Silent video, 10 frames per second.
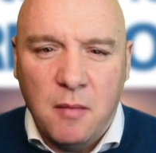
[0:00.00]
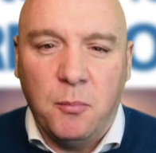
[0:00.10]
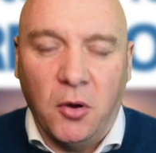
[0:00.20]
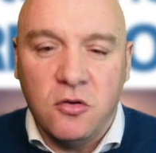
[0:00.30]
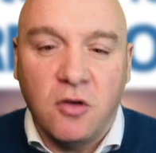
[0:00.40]

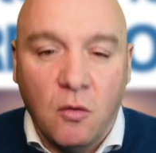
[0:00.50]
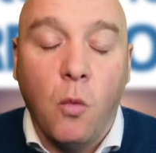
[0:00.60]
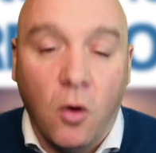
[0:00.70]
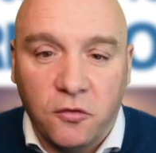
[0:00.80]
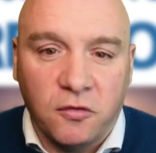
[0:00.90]
but you can
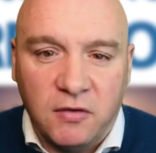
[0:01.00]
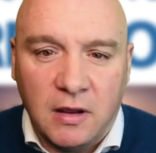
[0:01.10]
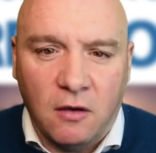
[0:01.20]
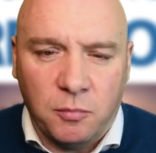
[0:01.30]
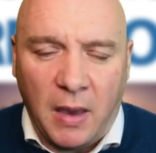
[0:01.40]
watch the
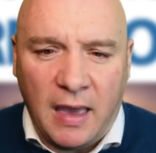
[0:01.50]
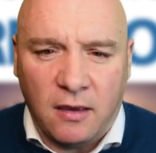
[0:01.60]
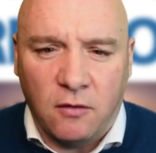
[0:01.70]
videos back,